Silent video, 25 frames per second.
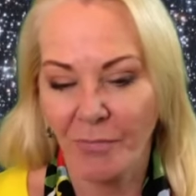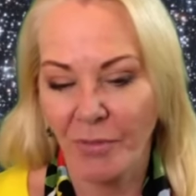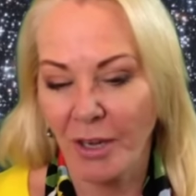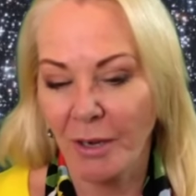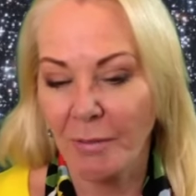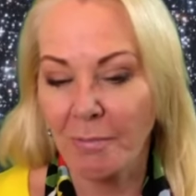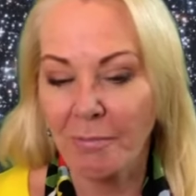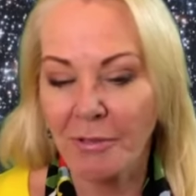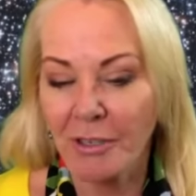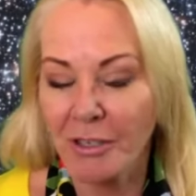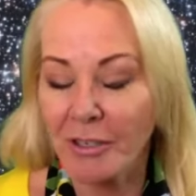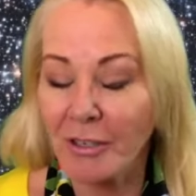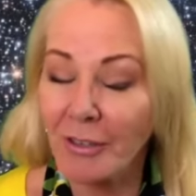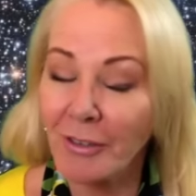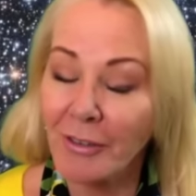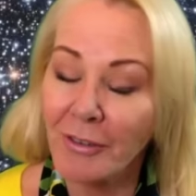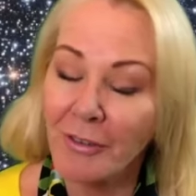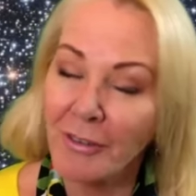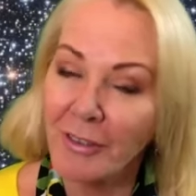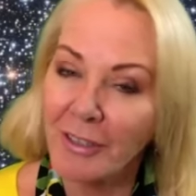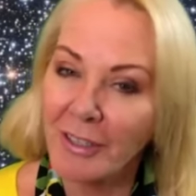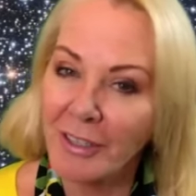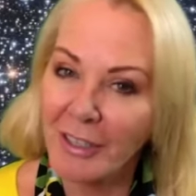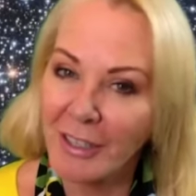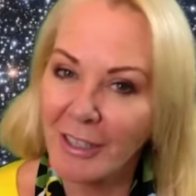
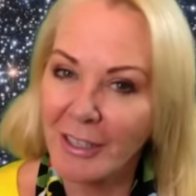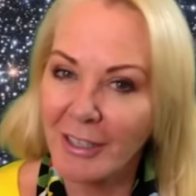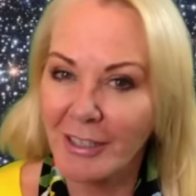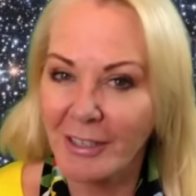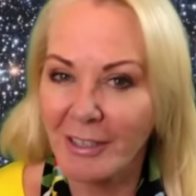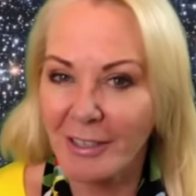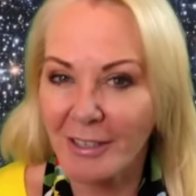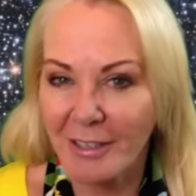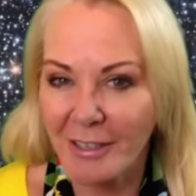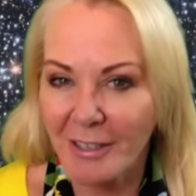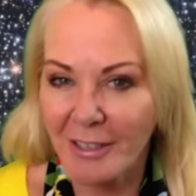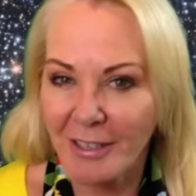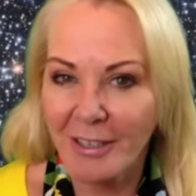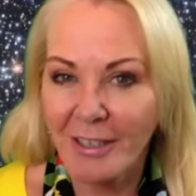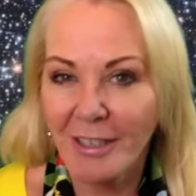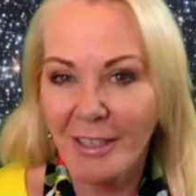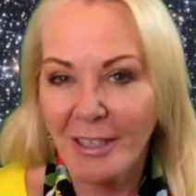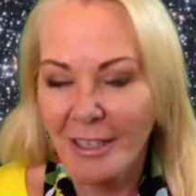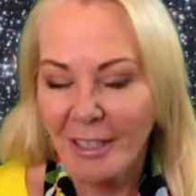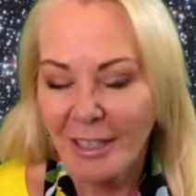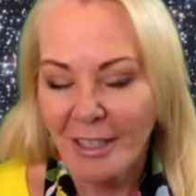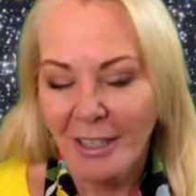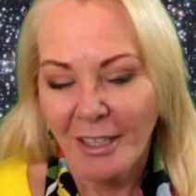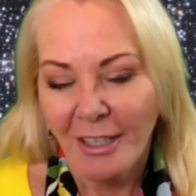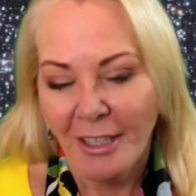Neptune is,
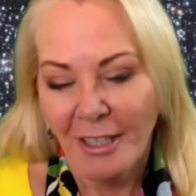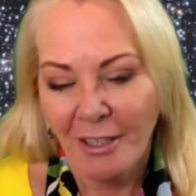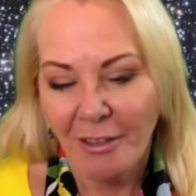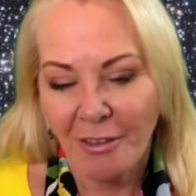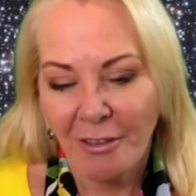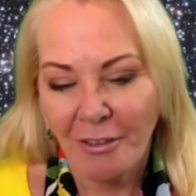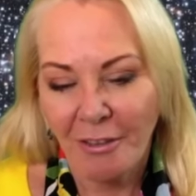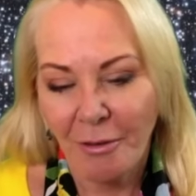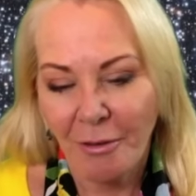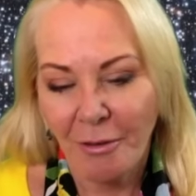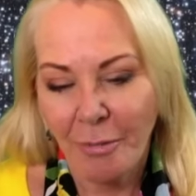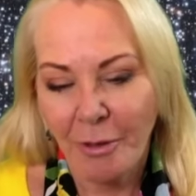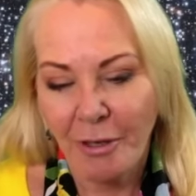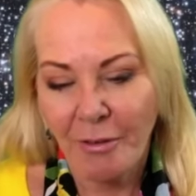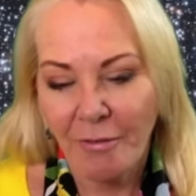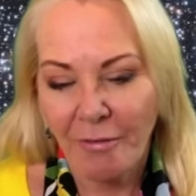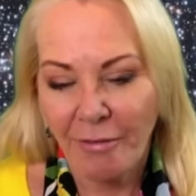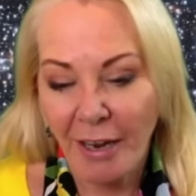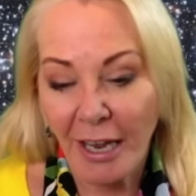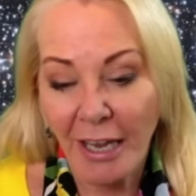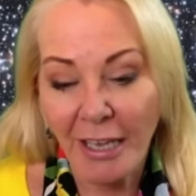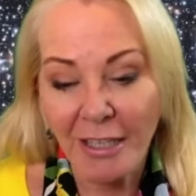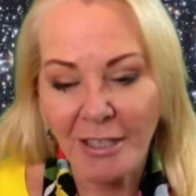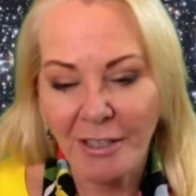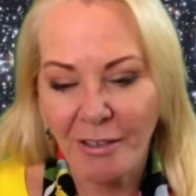you know, a bit
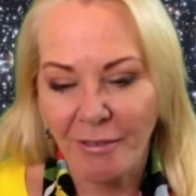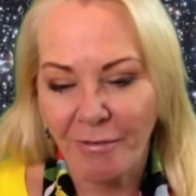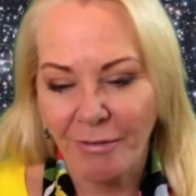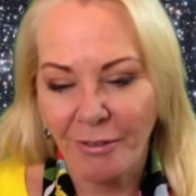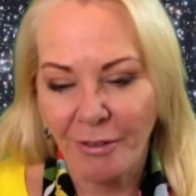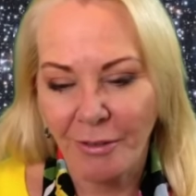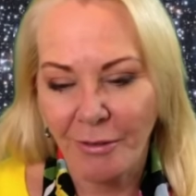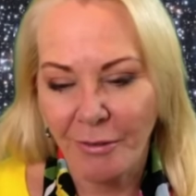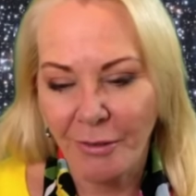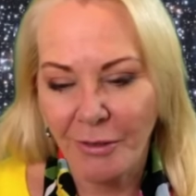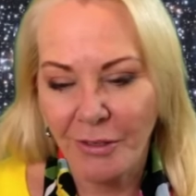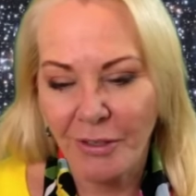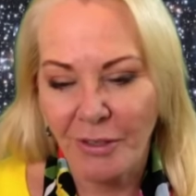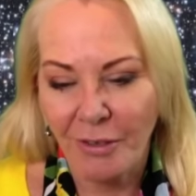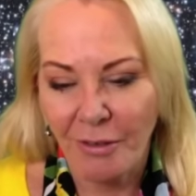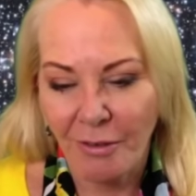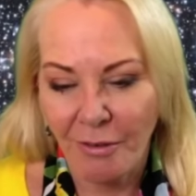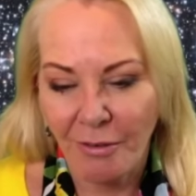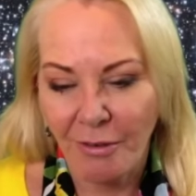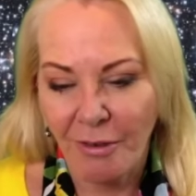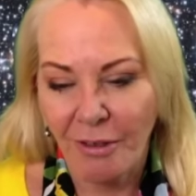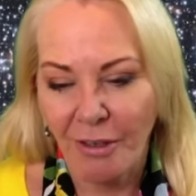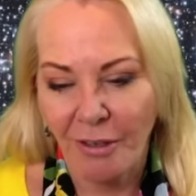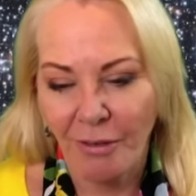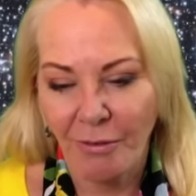fanciful. So
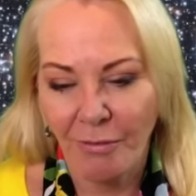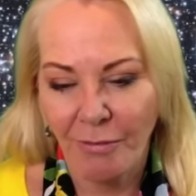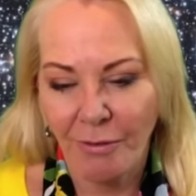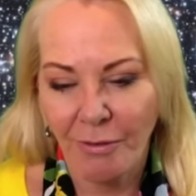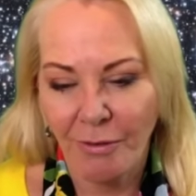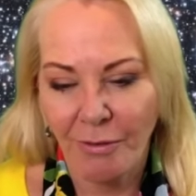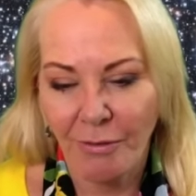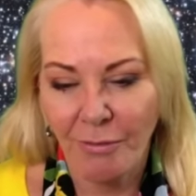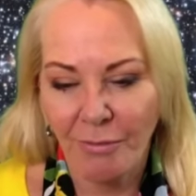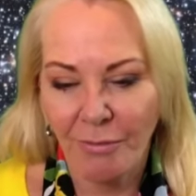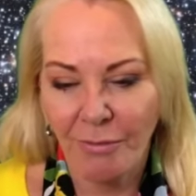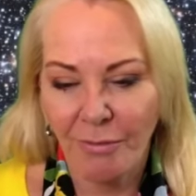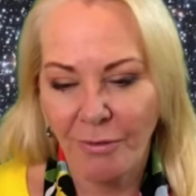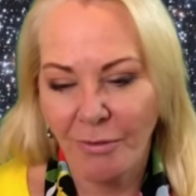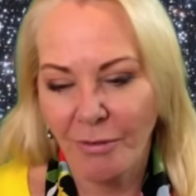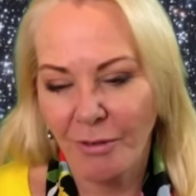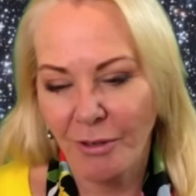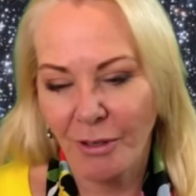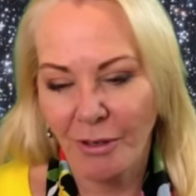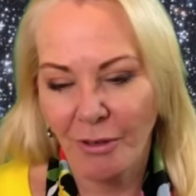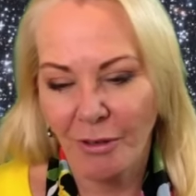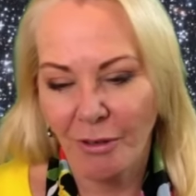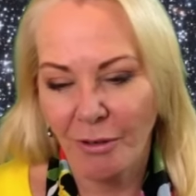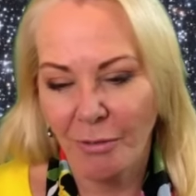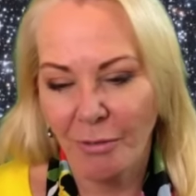if you,
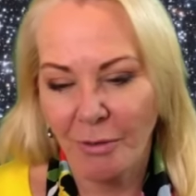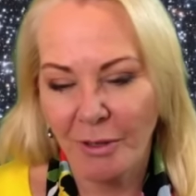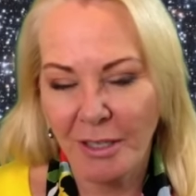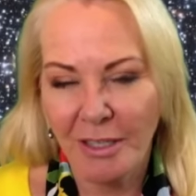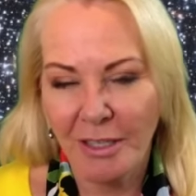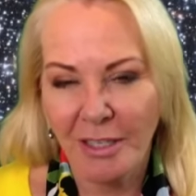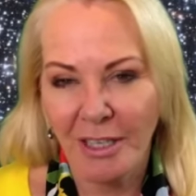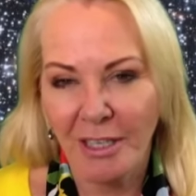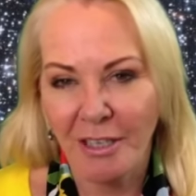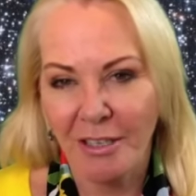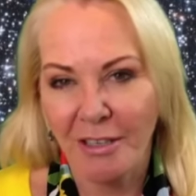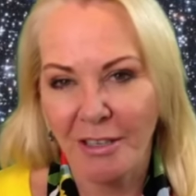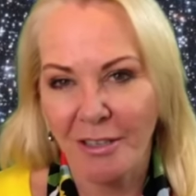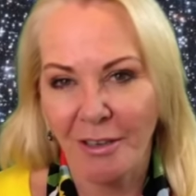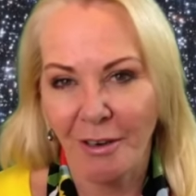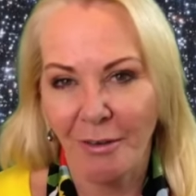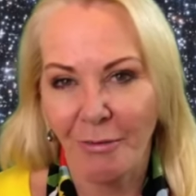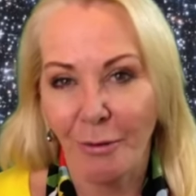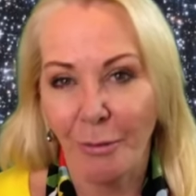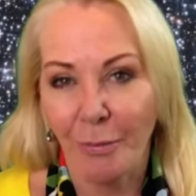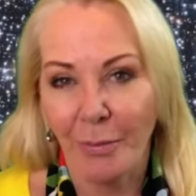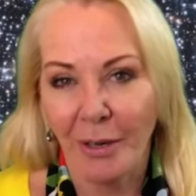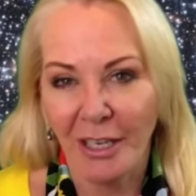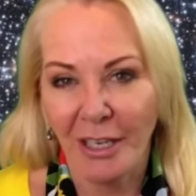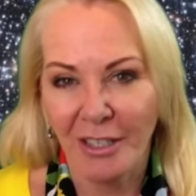you know, you want to set
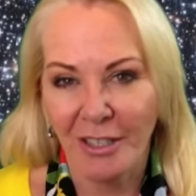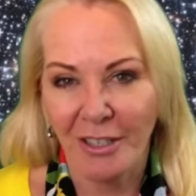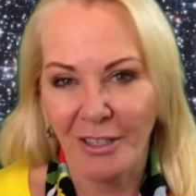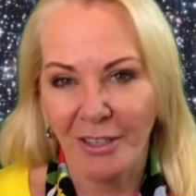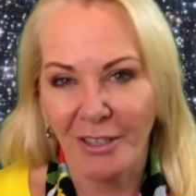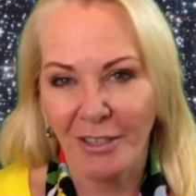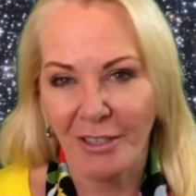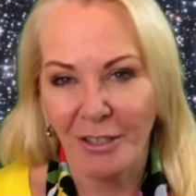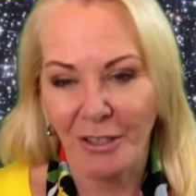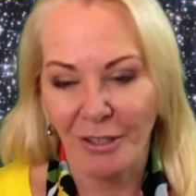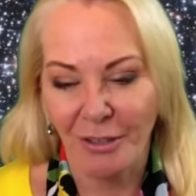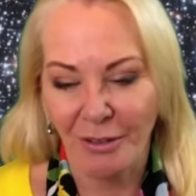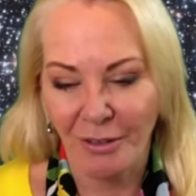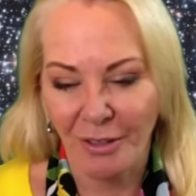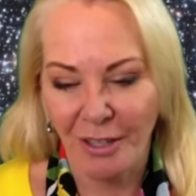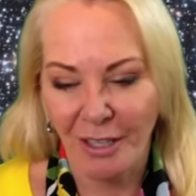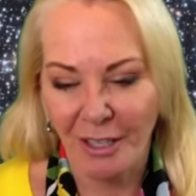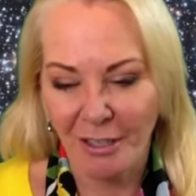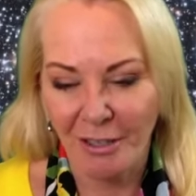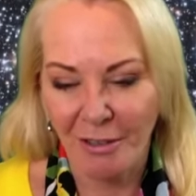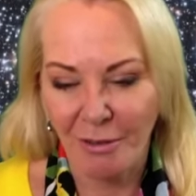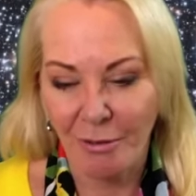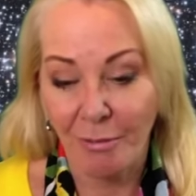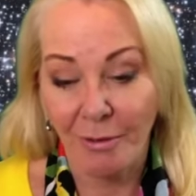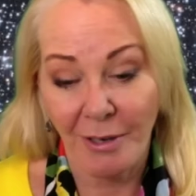yourself a budget too,
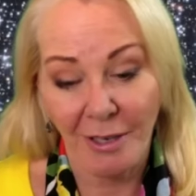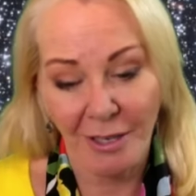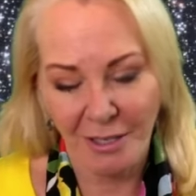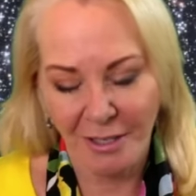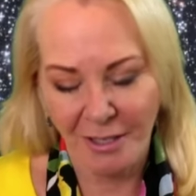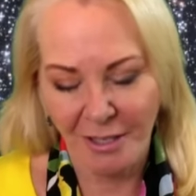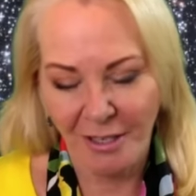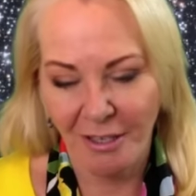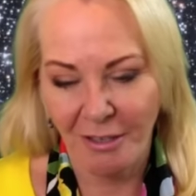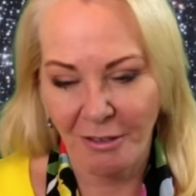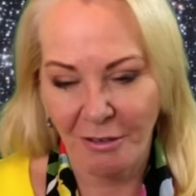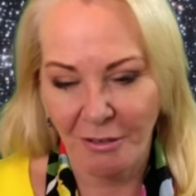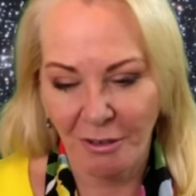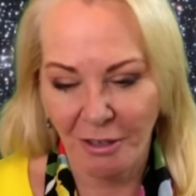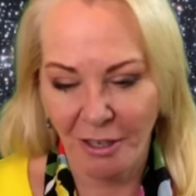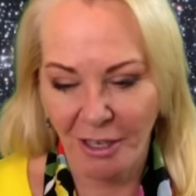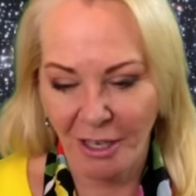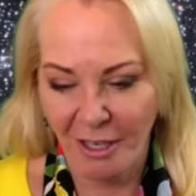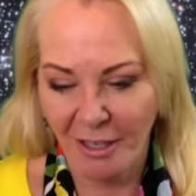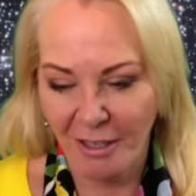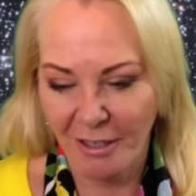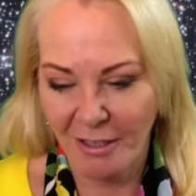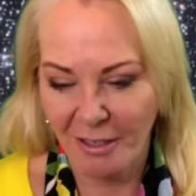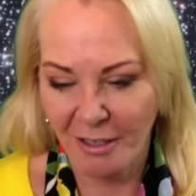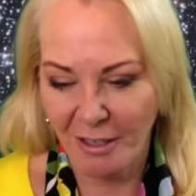that's always a good
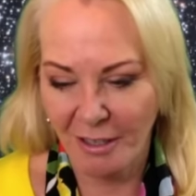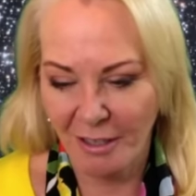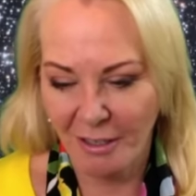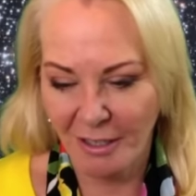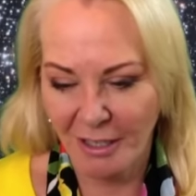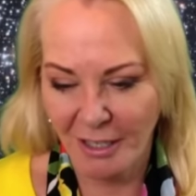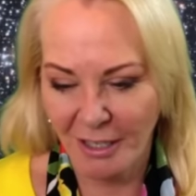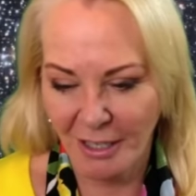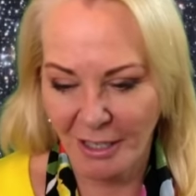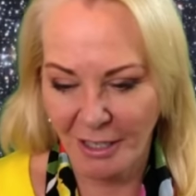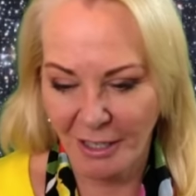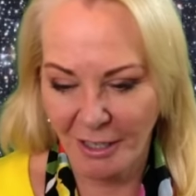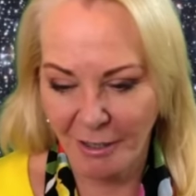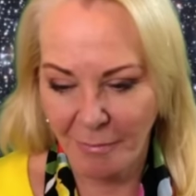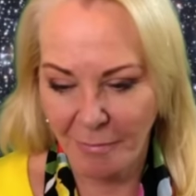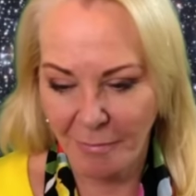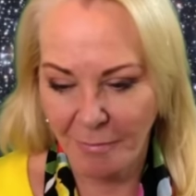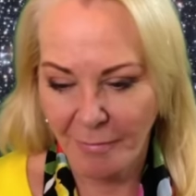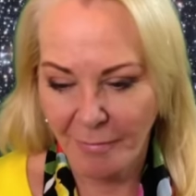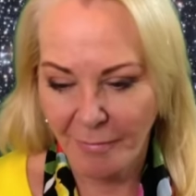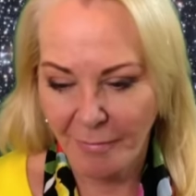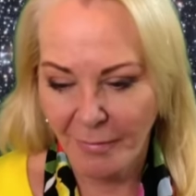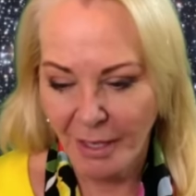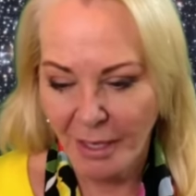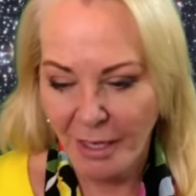idea.
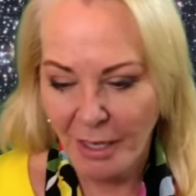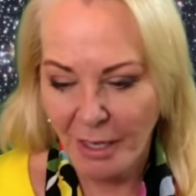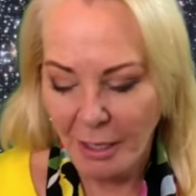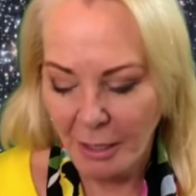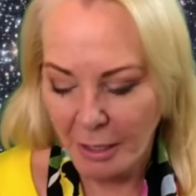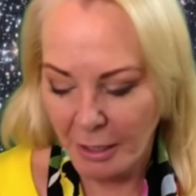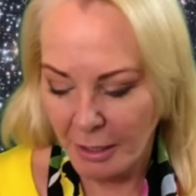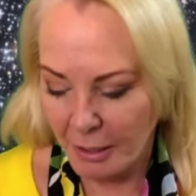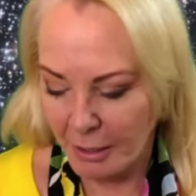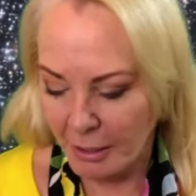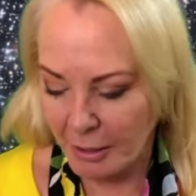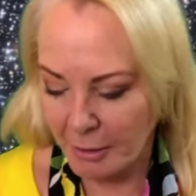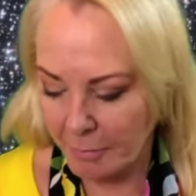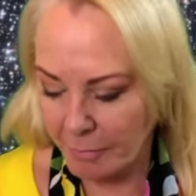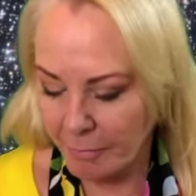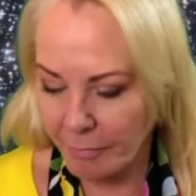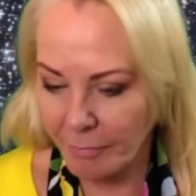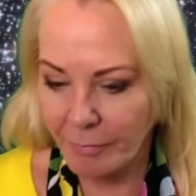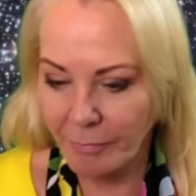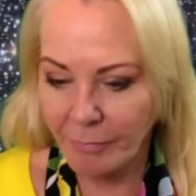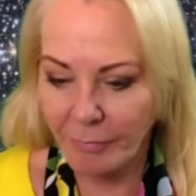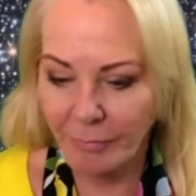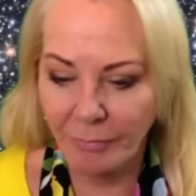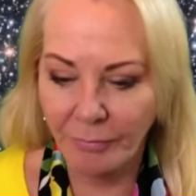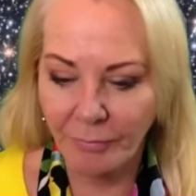
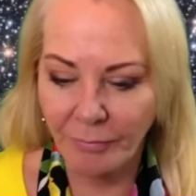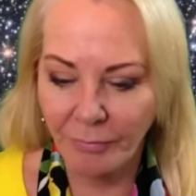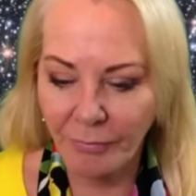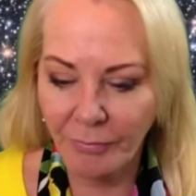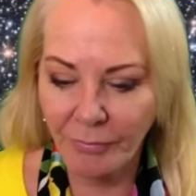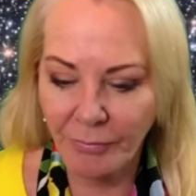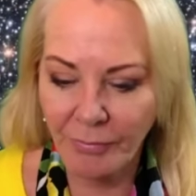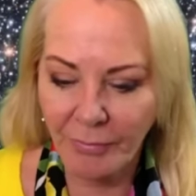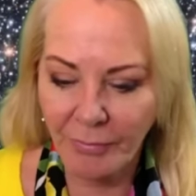And